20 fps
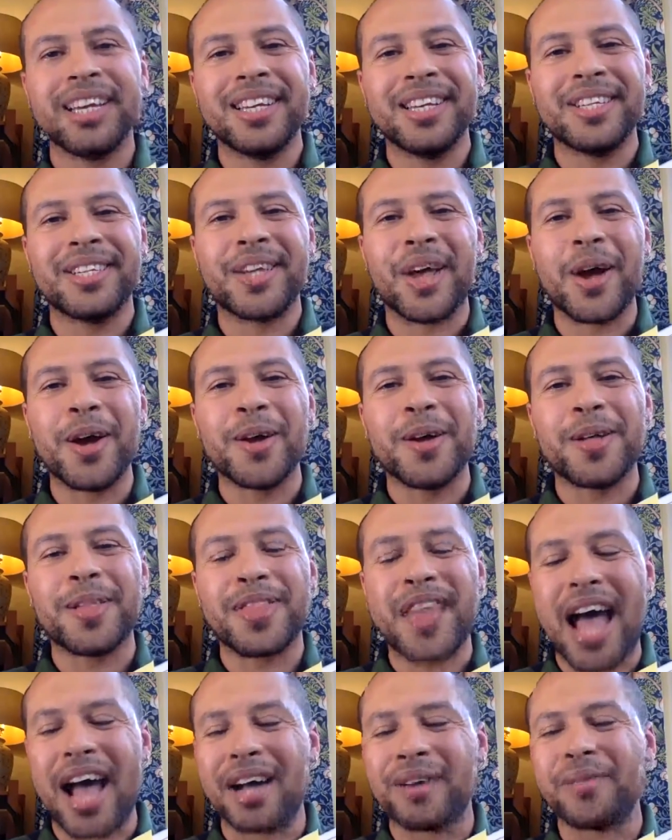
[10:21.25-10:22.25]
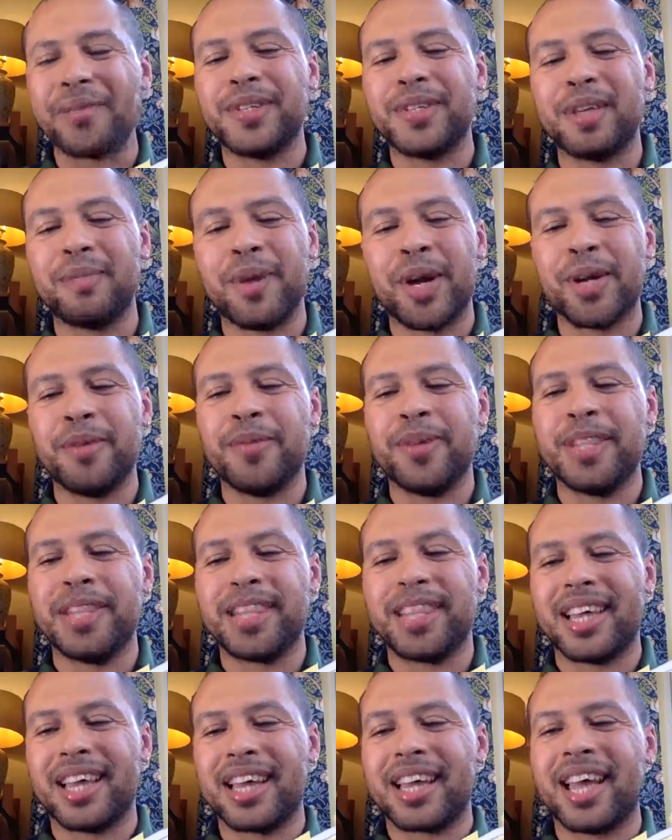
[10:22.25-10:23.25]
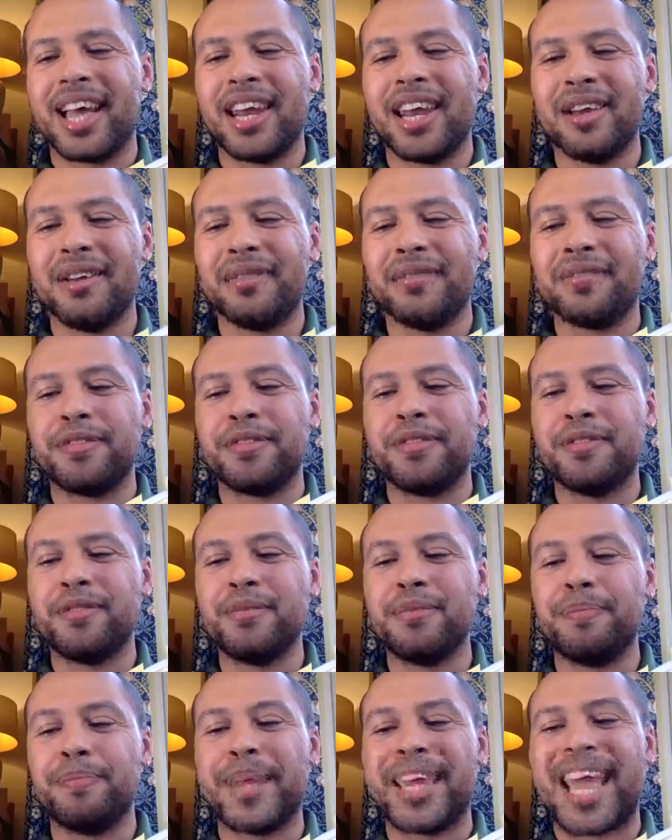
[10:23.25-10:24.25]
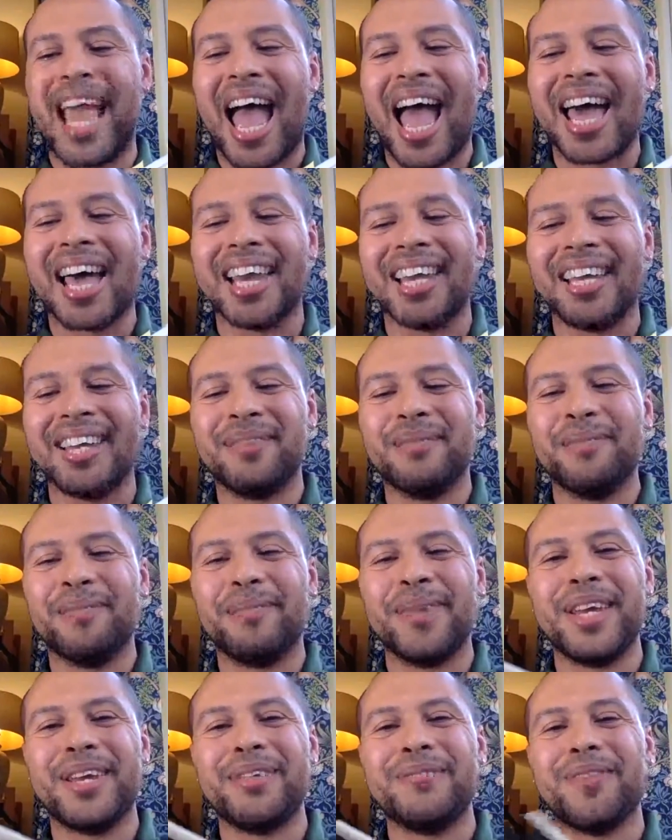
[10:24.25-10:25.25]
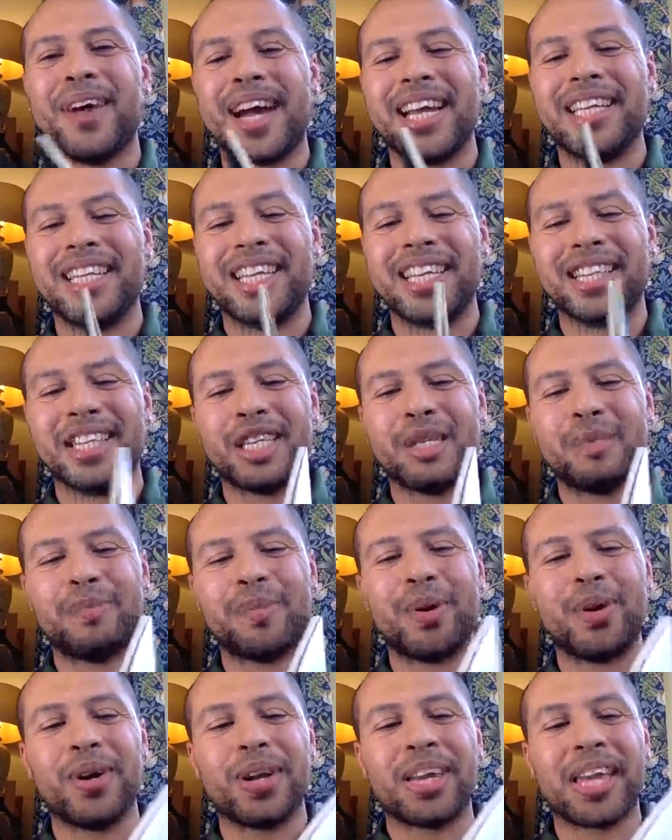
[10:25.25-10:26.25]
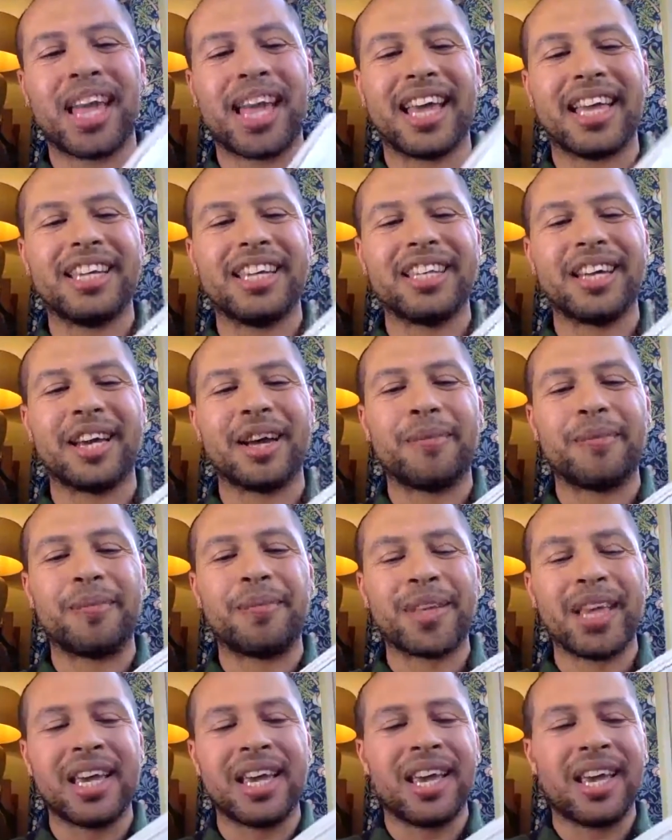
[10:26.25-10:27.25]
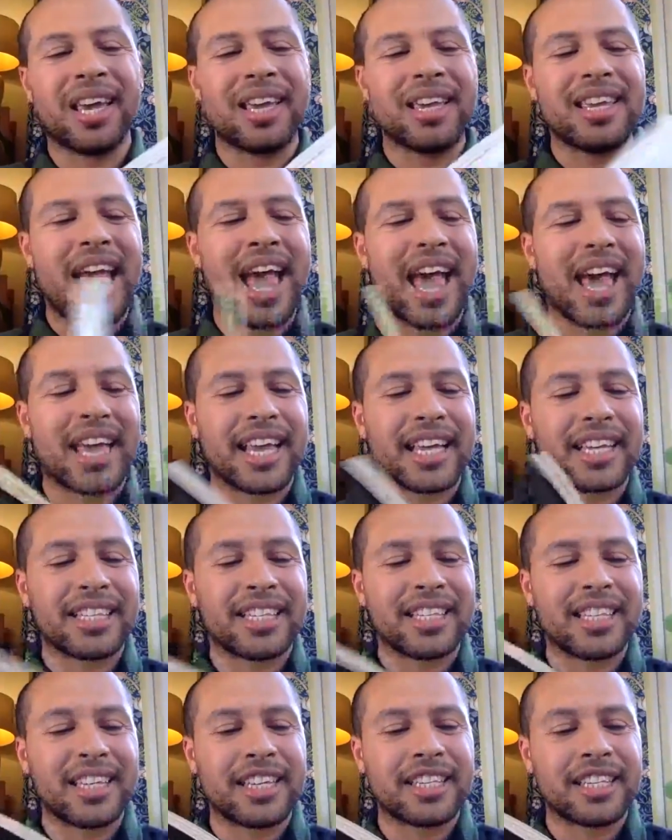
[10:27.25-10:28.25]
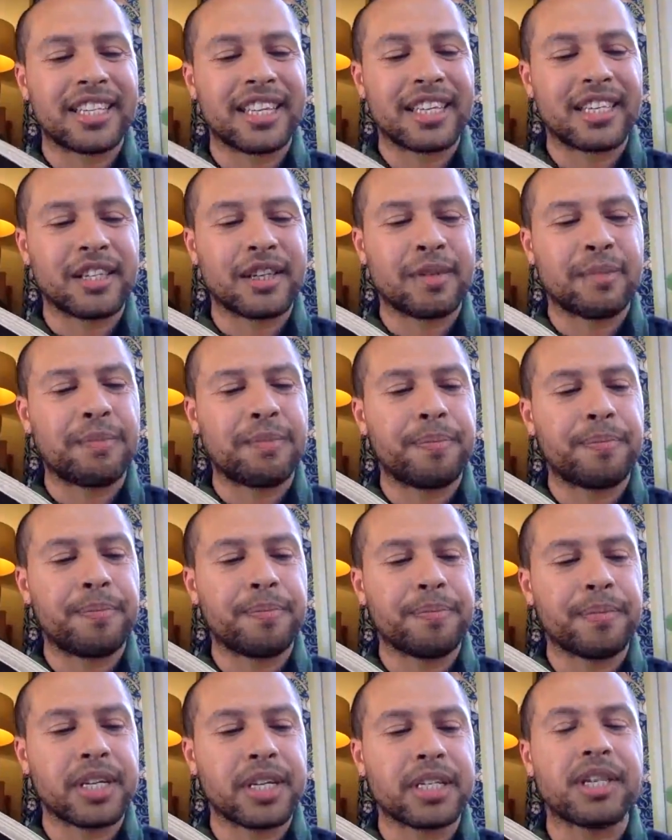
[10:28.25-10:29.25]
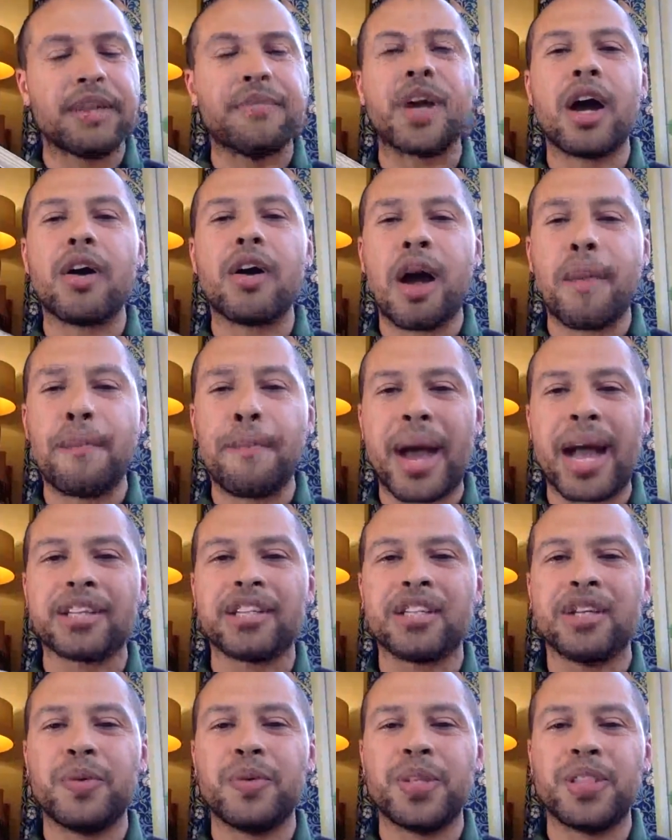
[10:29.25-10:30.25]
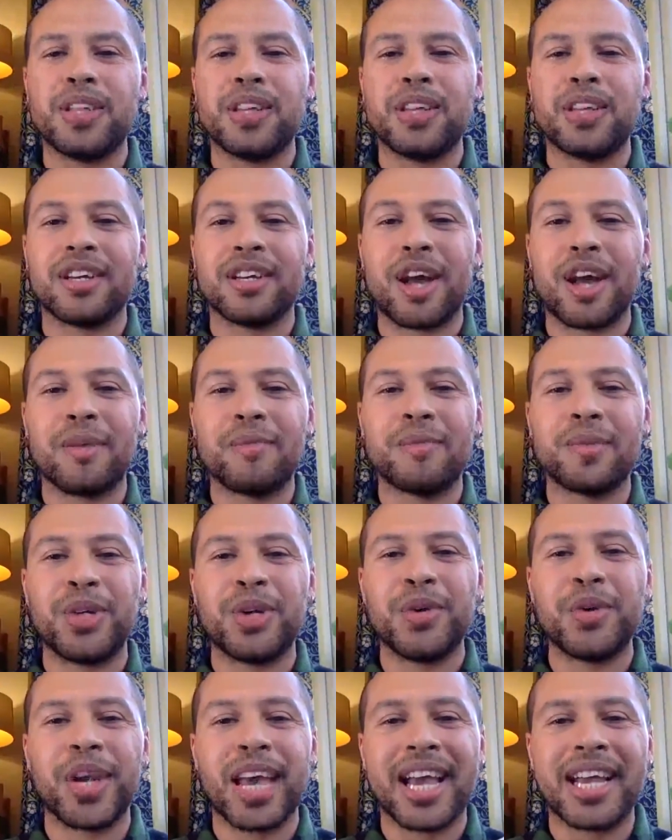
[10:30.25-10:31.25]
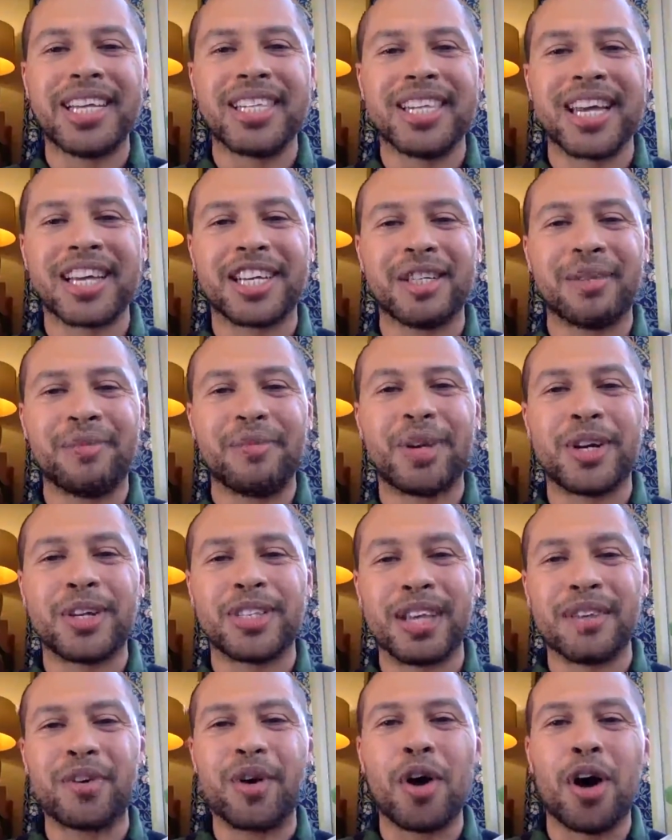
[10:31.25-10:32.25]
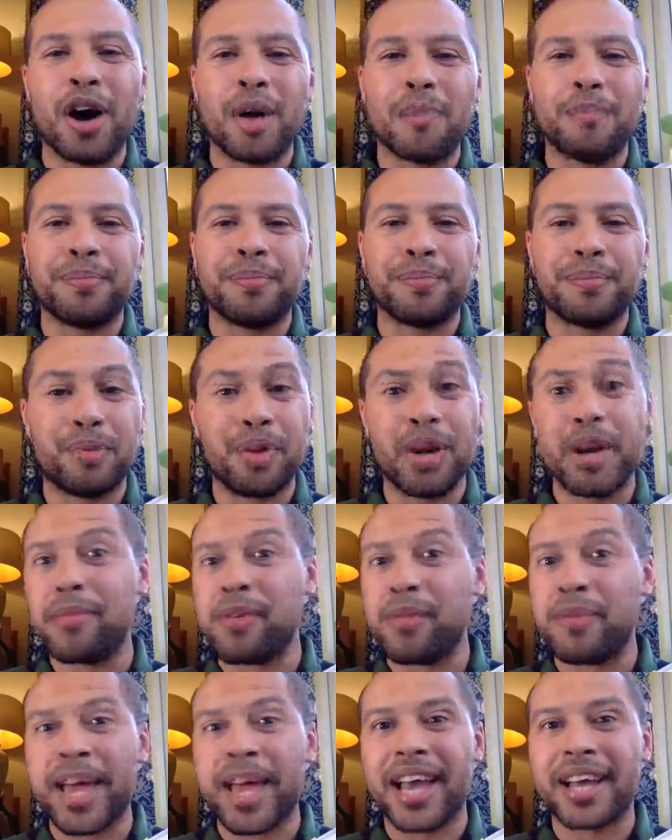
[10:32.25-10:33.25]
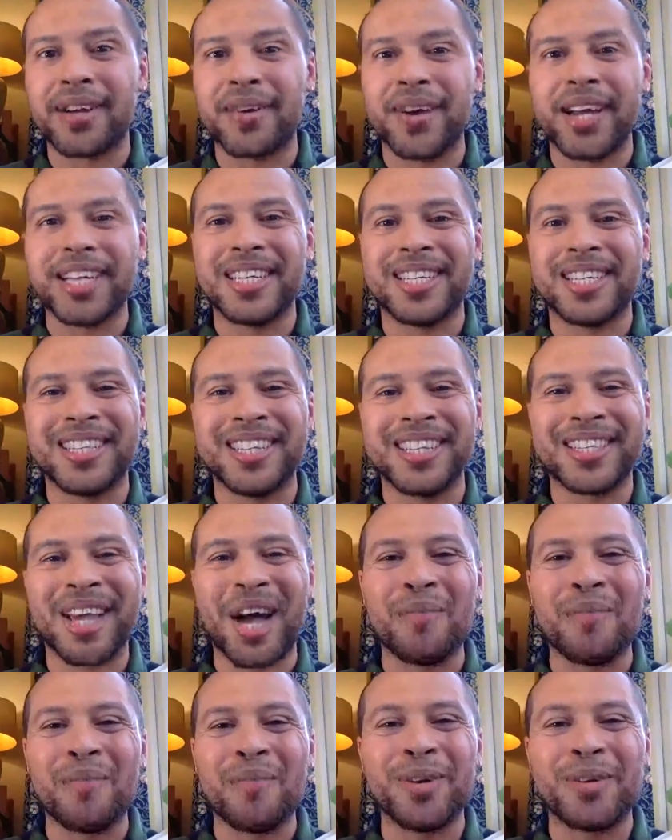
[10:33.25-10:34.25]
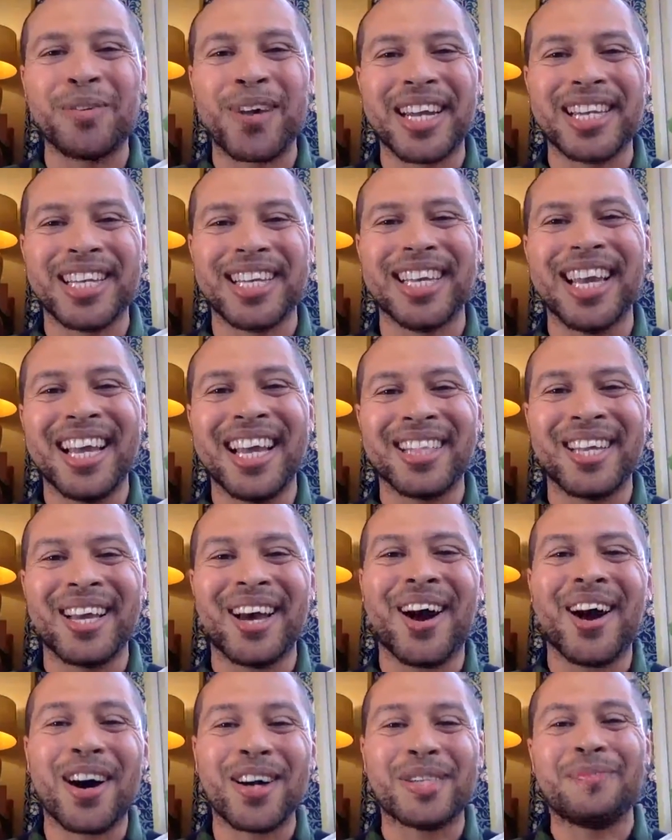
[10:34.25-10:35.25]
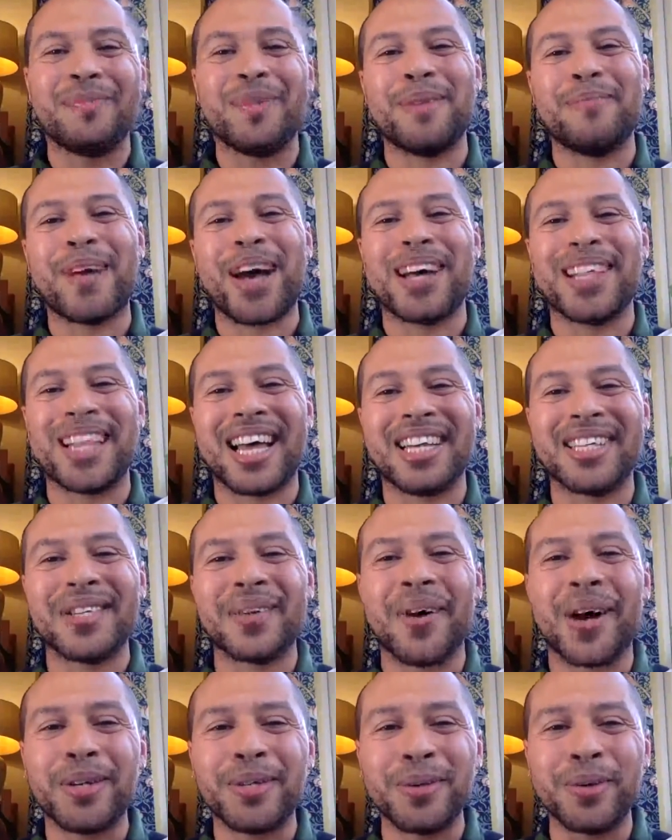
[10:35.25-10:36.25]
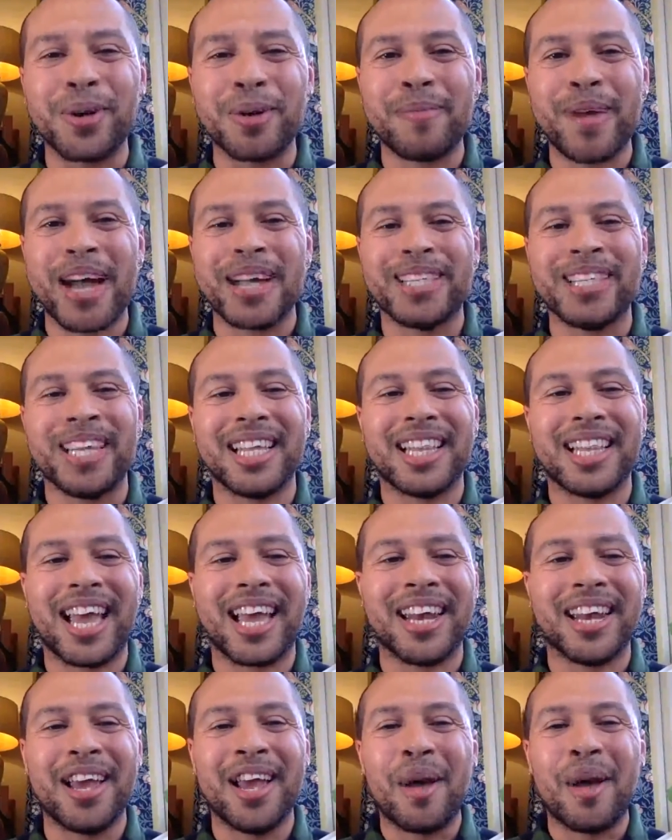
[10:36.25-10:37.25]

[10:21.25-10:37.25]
So that was the moment that kind of began me writing this book. And yeah, it's something I'll come back to in the Q&A section, because I've got a pre-prepared question that's come in already that asks me about that. So I'll talk about it then.